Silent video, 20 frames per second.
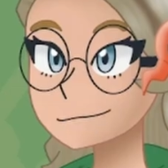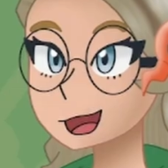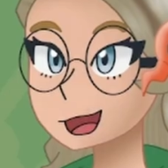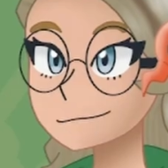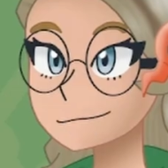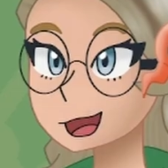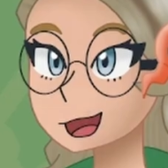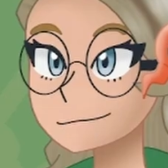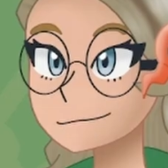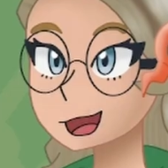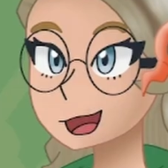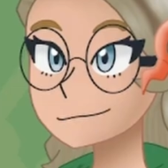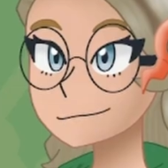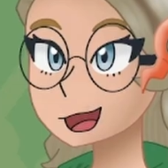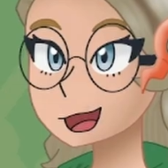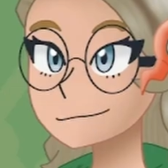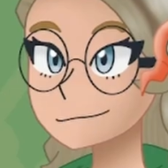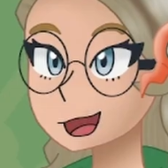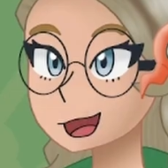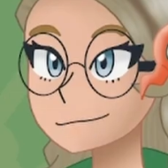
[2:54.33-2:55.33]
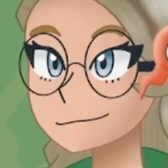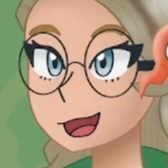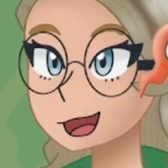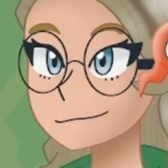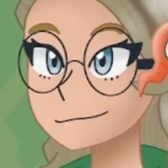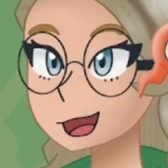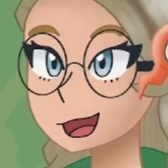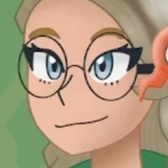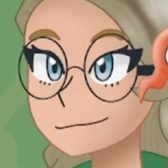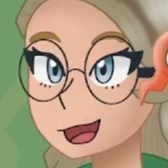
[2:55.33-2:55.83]
So we're probably
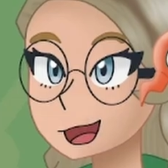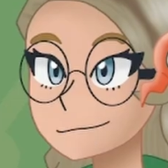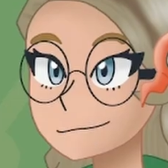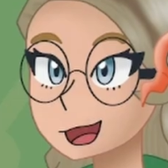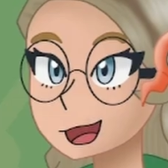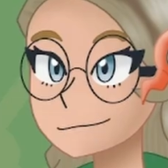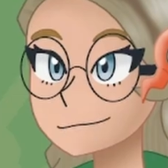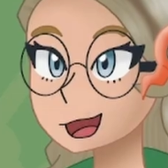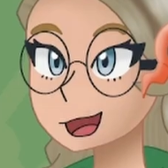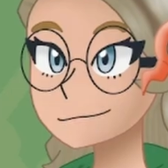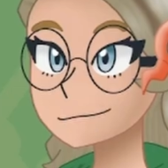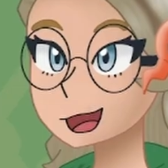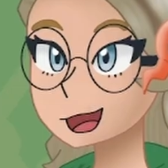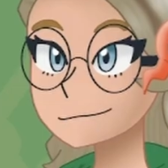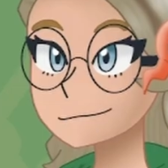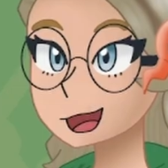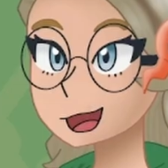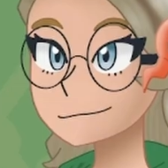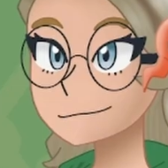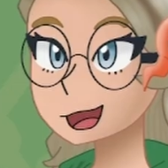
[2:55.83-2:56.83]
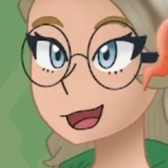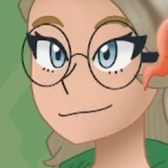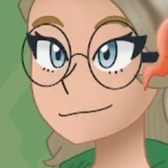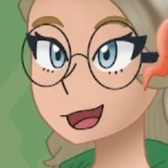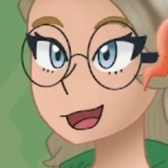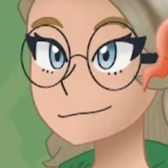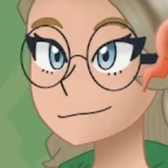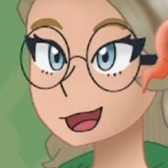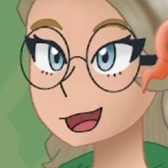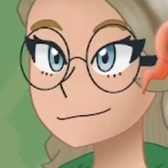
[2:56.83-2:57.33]
going to be bringing Gallade into every
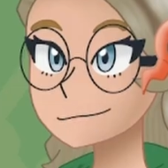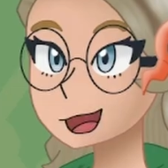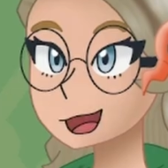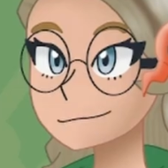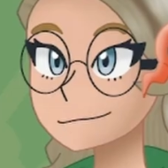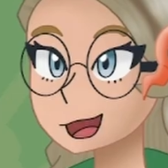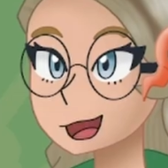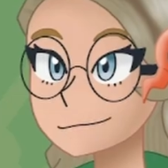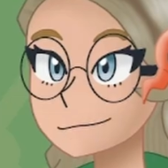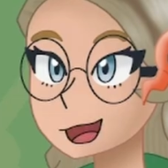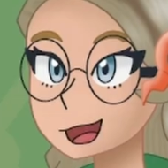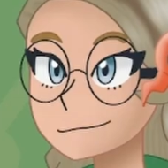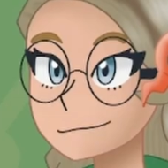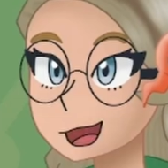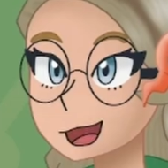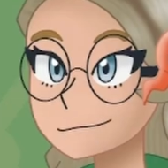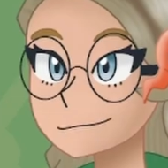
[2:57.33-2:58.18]
battle we can.